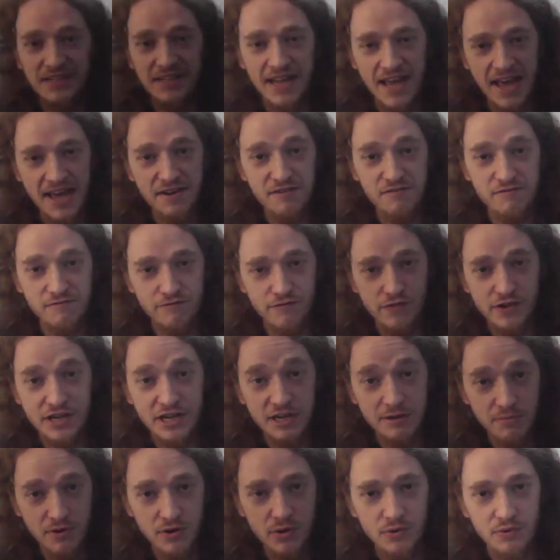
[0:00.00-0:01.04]
hadn't freaking
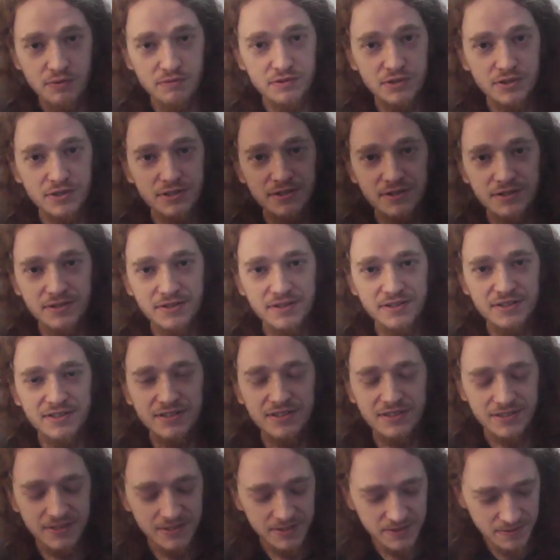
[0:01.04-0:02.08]
moved.
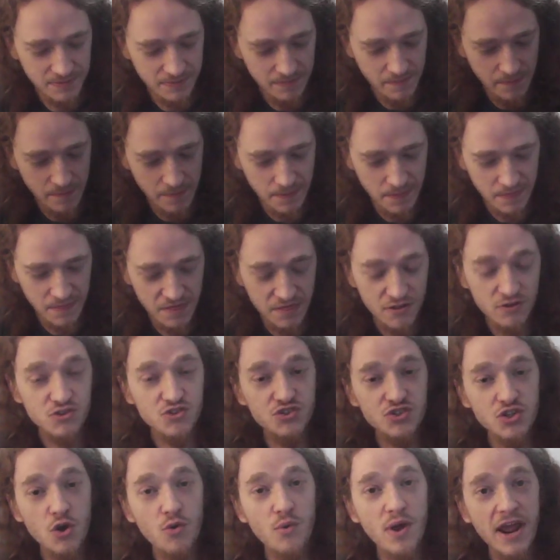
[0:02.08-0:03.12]
There's
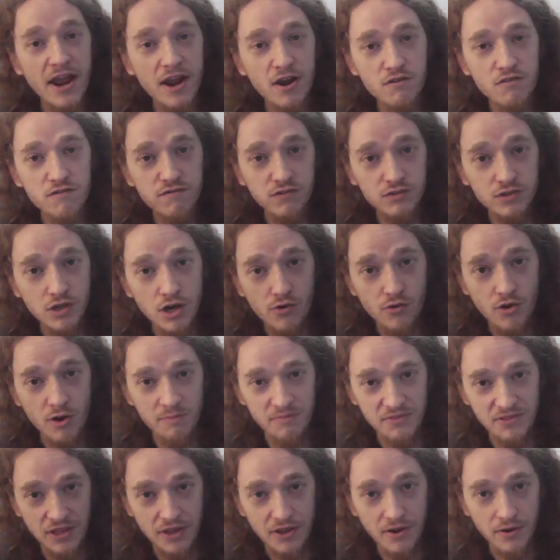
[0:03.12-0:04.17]
no airflow
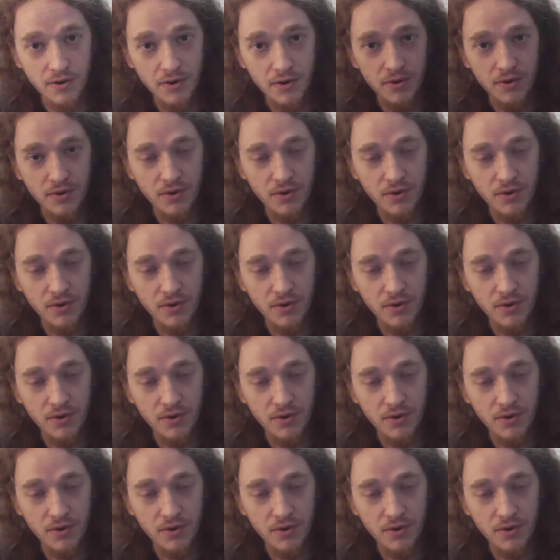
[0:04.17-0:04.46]
up there,